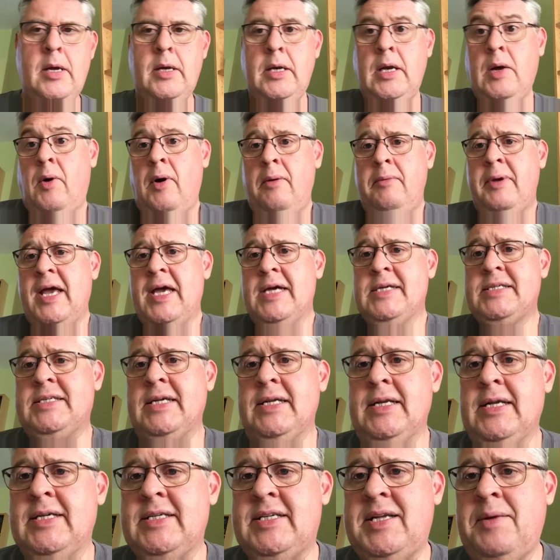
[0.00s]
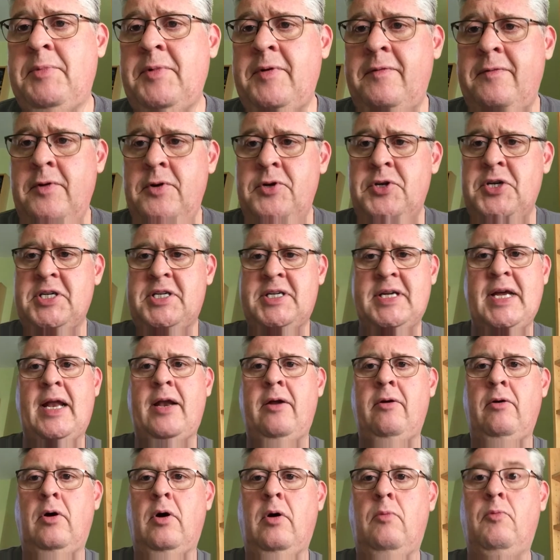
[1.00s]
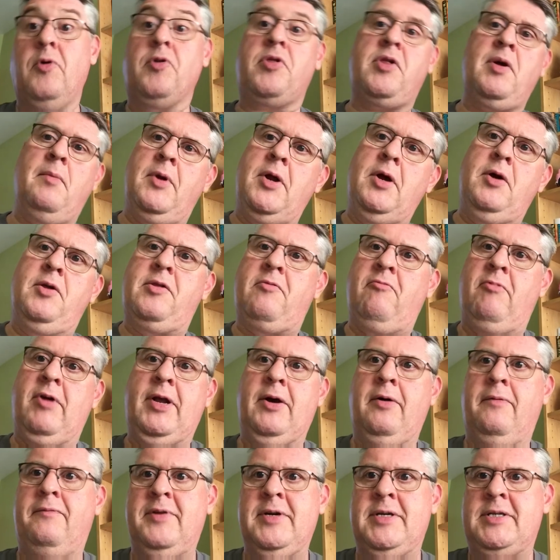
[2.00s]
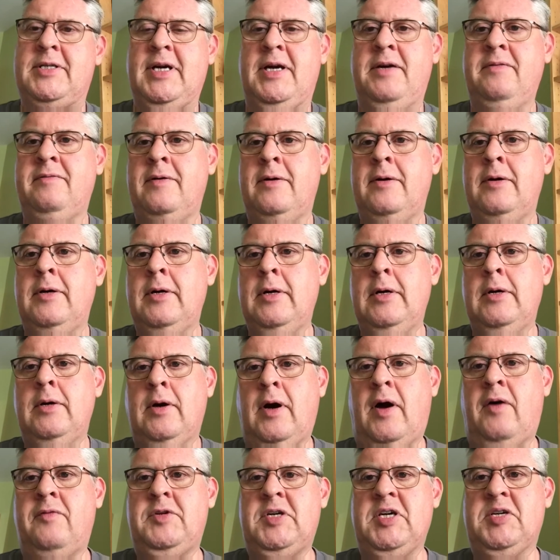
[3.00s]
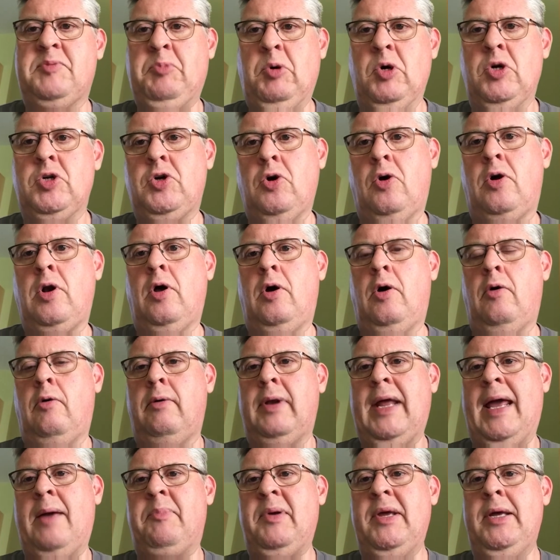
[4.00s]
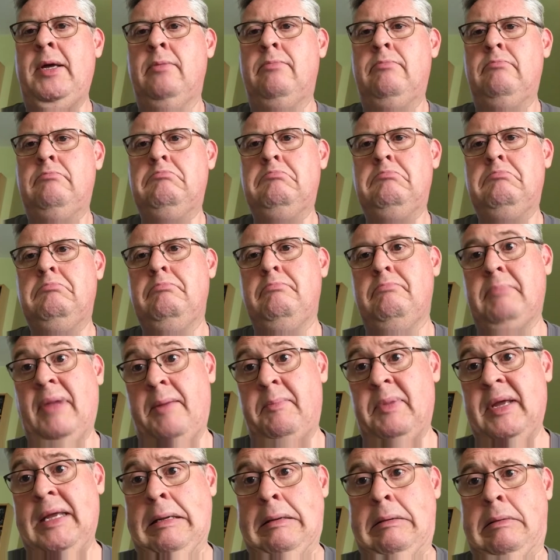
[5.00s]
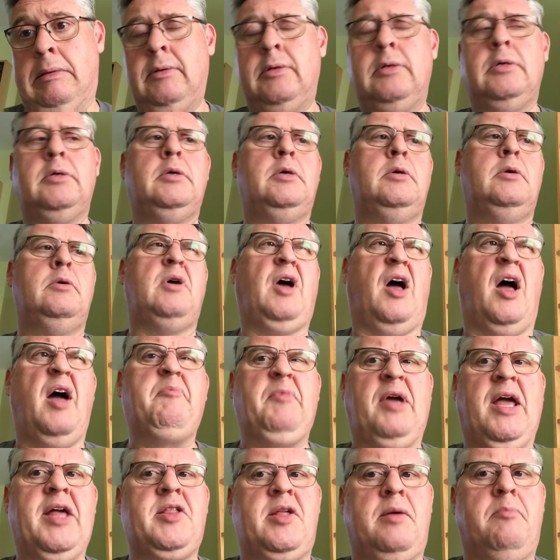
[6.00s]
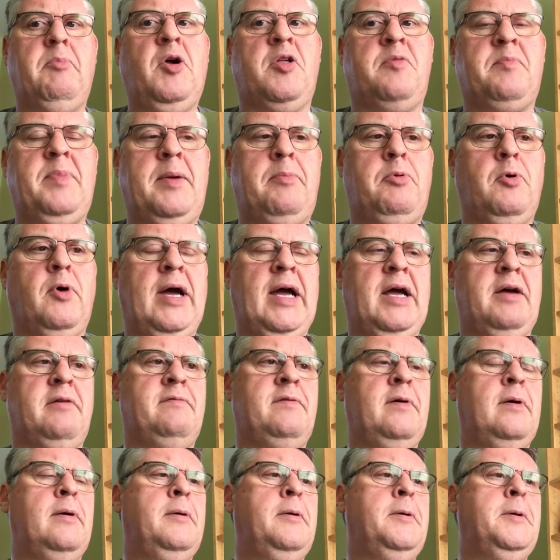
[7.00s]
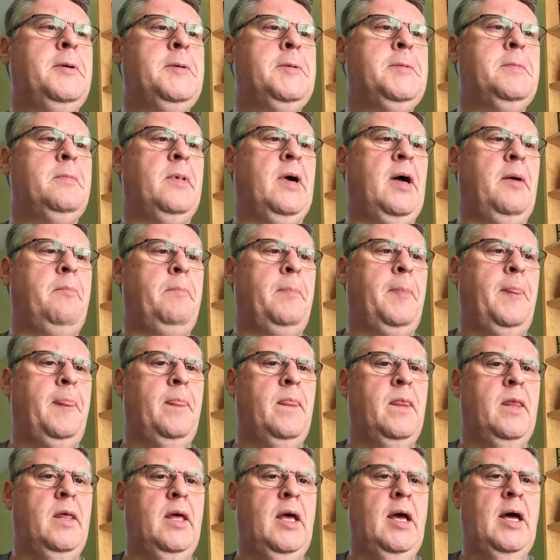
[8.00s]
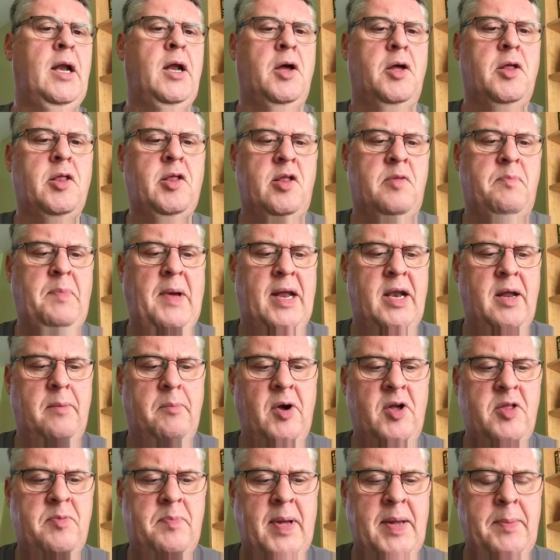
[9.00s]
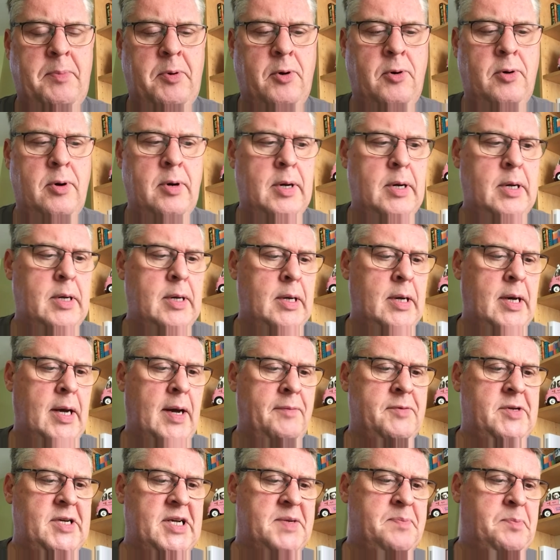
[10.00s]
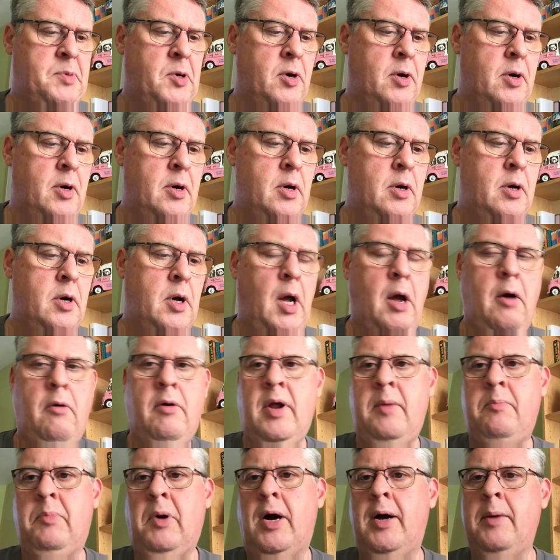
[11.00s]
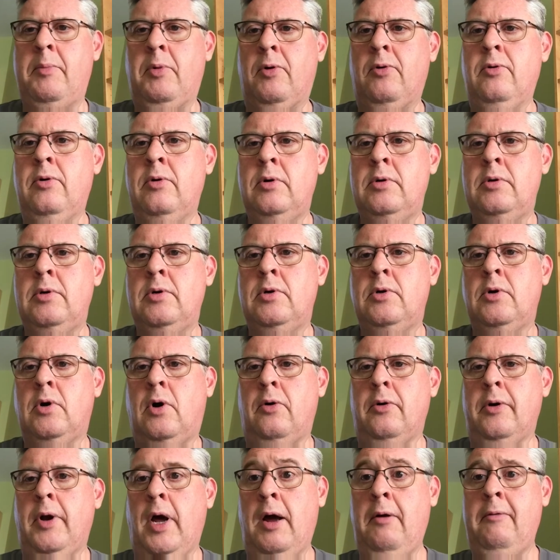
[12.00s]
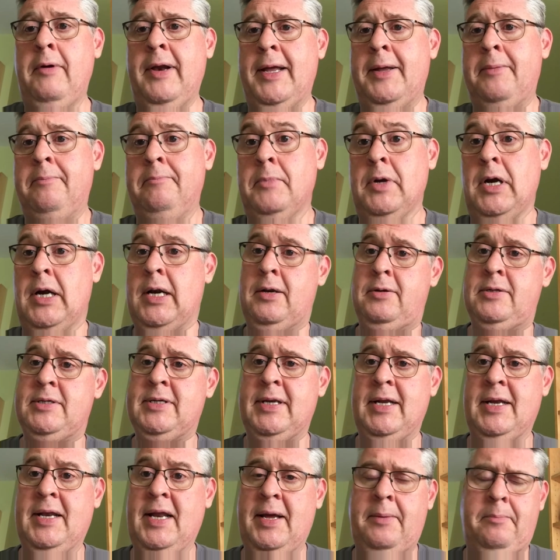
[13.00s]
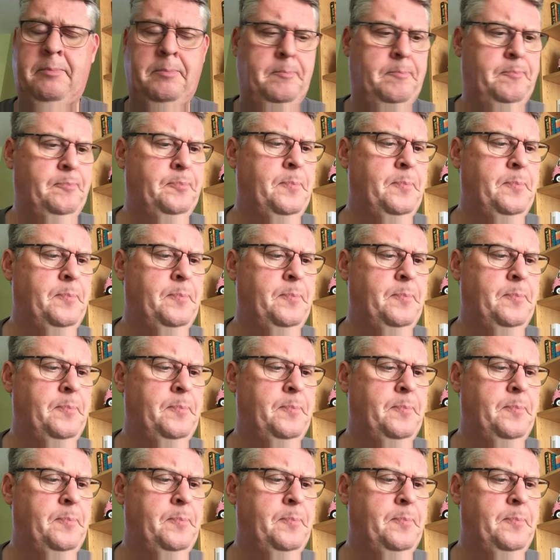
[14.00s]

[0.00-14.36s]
Now, I'm guessing that some of you just sat there and gone, well, some of those are really obvious, Jeff. I've just put chocolate on happy maybe. I'm guessing most people have. Um, and I suspect that most people have just put Holy Bible on Holy, clues in the name.